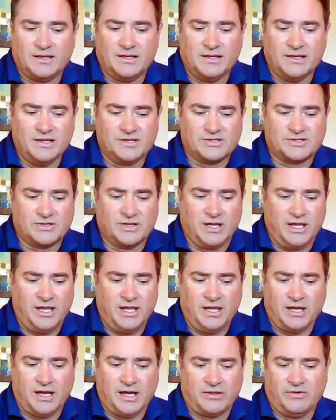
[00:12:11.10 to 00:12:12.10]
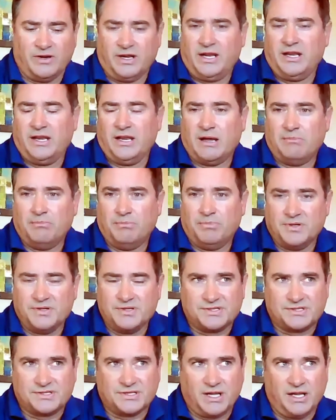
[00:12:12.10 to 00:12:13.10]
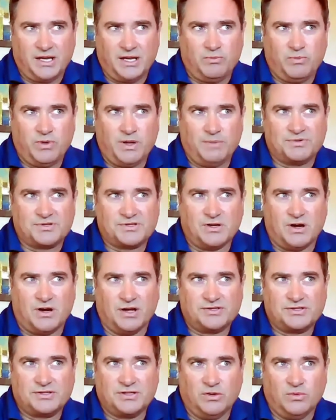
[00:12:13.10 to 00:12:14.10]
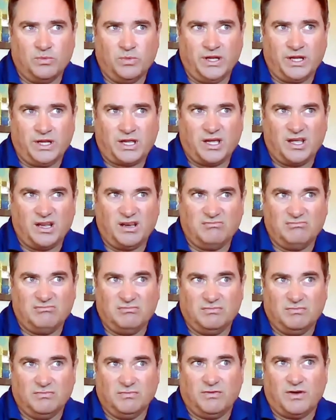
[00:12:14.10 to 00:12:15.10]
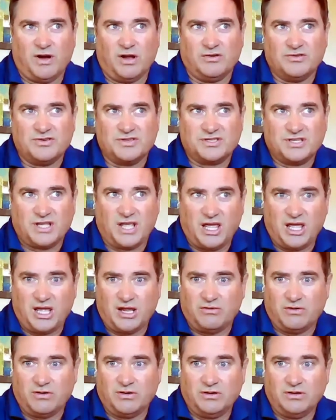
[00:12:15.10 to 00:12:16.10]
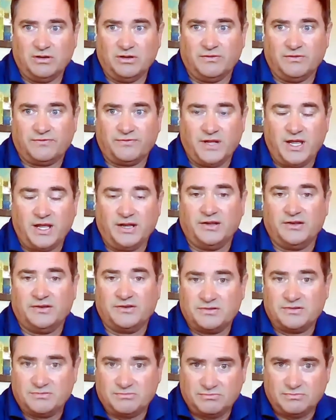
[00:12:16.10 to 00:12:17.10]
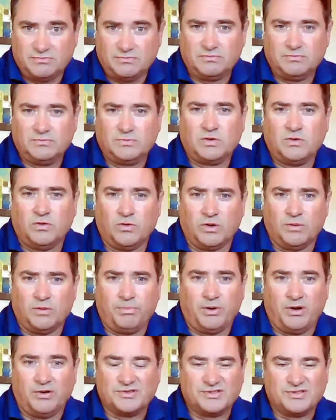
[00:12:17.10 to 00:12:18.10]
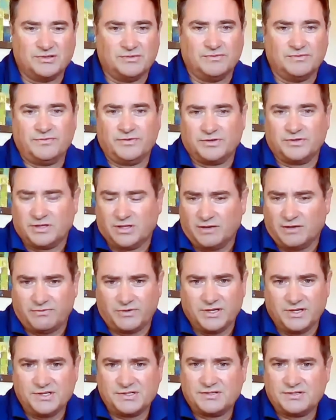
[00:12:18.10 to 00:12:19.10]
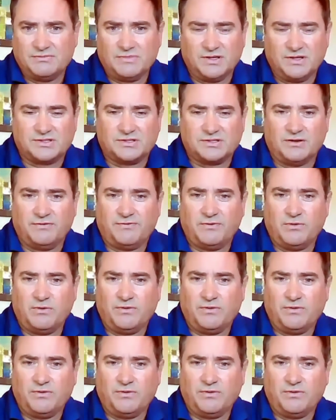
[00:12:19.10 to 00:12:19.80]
there any numbers, any websites that we can volunteer and, if needed, call upon for deliveries and so forth?